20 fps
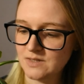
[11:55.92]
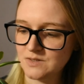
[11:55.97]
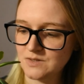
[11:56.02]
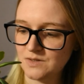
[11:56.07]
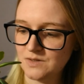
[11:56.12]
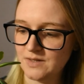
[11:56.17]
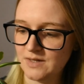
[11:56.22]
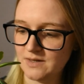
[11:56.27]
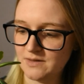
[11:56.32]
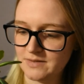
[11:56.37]

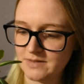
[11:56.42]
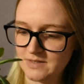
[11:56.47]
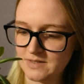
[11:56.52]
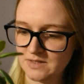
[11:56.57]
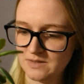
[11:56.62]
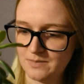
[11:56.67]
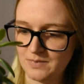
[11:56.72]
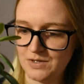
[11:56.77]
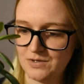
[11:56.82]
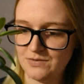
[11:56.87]
So now he's
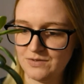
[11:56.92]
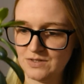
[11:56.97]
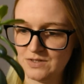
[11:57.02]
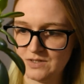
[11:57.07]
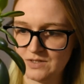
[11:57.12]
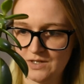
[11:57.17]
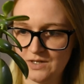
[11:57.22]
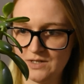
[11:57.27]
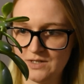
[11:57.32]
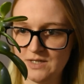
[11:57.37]
in a bit of a
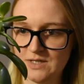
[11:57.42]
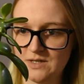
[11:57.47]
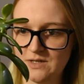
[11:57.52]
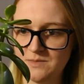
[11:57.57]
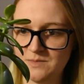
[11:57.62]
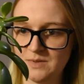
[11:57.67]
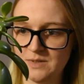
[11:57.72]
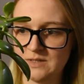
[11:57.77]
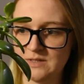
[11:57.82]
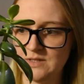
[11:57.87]

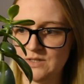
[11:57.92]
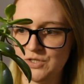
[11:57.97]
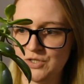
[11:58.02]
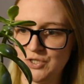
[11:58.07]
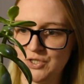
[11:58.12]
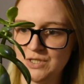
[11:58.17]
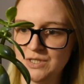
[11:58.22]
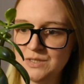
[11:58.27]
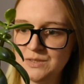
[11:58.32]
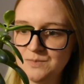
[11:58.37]
sturdier
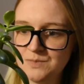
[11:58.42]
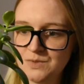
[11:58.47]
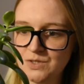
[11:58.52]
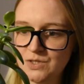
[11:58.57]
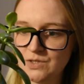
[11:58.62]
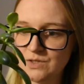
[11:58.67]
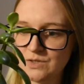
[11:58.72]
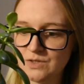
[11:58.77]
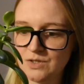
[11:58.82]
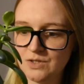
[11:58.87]
position,
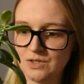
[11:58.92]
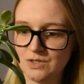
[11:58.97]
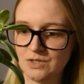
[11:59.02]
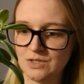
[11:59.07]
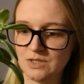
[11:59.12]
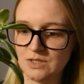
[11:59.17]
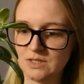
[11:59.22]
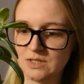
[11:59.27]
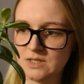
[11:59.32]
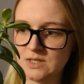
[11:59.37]
which is good.